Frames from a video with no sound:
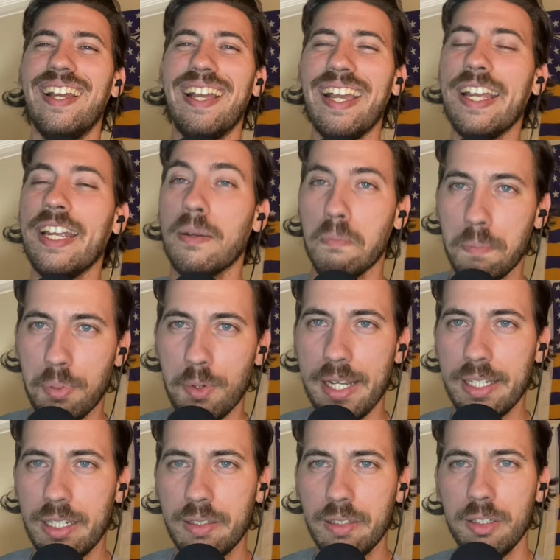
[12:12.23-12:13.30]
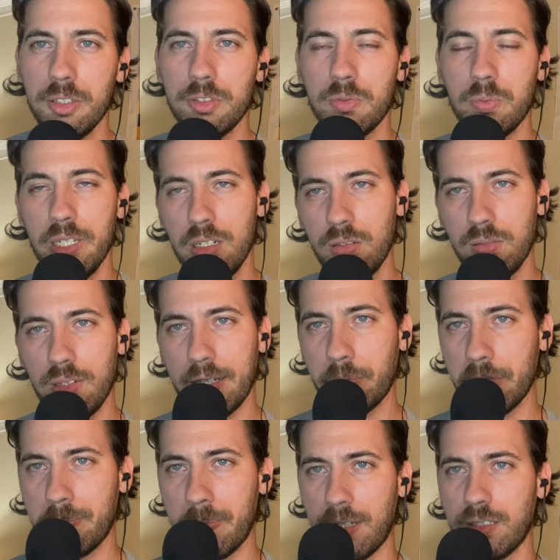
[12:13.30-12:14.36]
hey, breaking news. We don't like
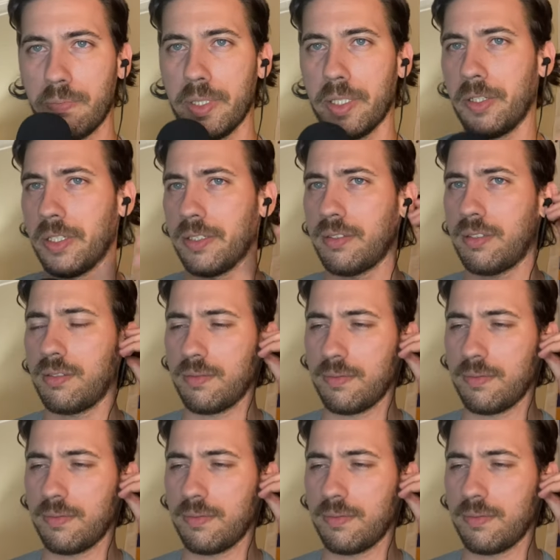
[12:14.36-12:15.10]
responsibilities.